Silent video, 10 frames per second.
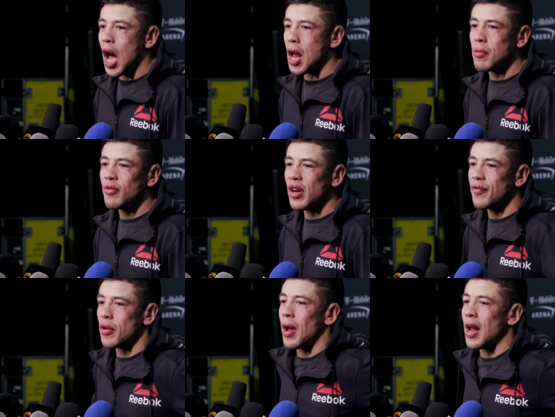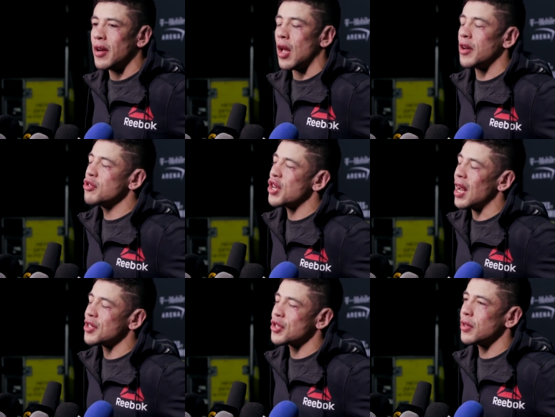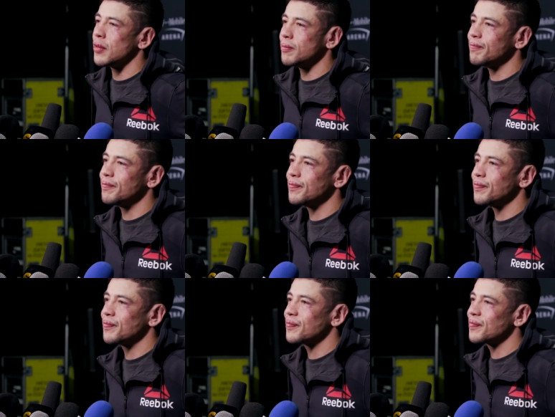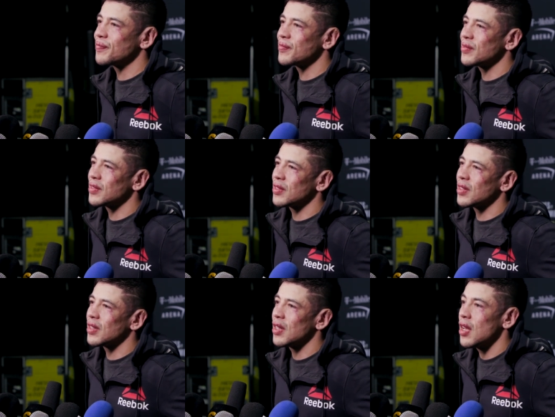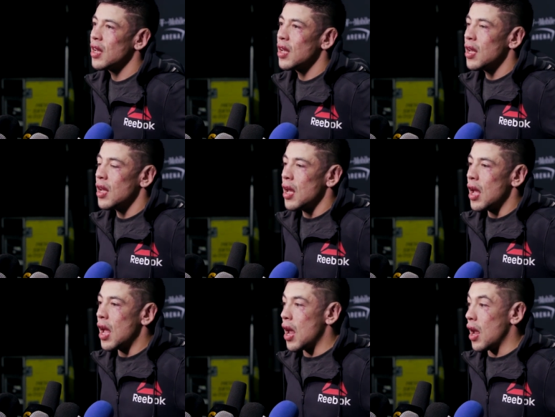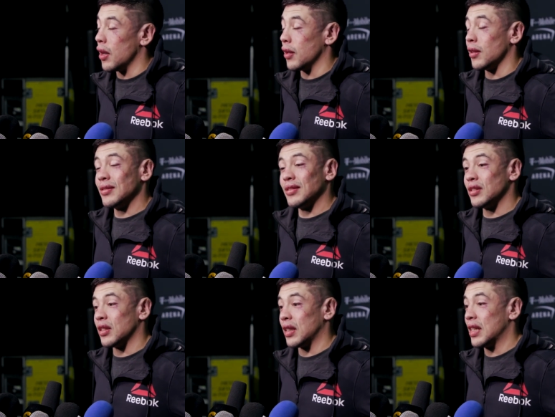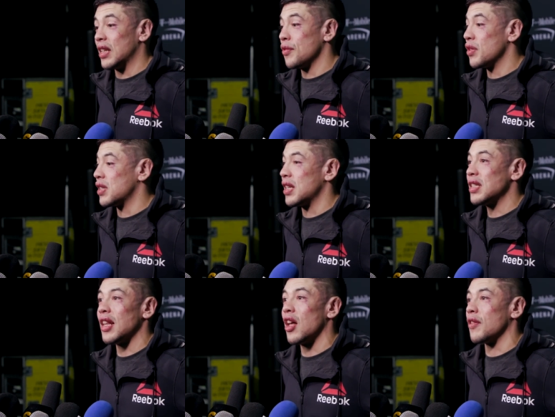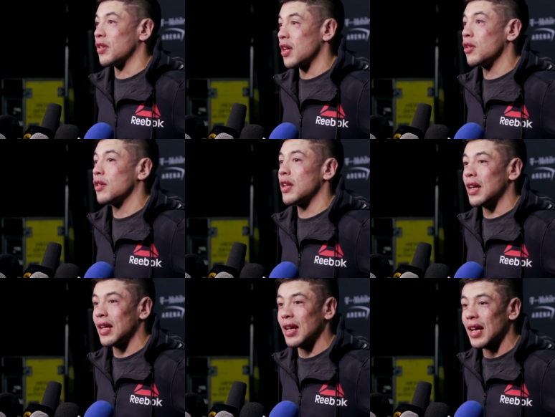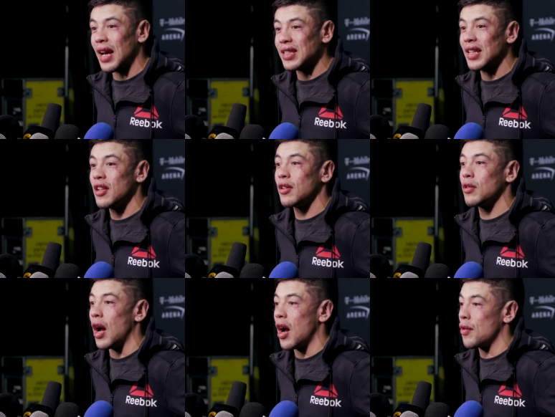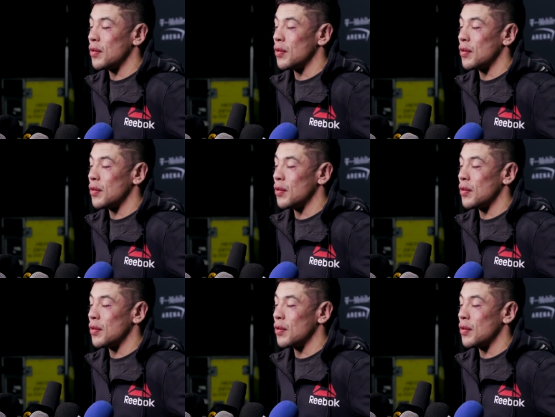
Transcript: and I'm ready for a, a new challenge. Anything surprise you in the fight from your opponent? Uh, he resists a lot. He he, he has a little uh,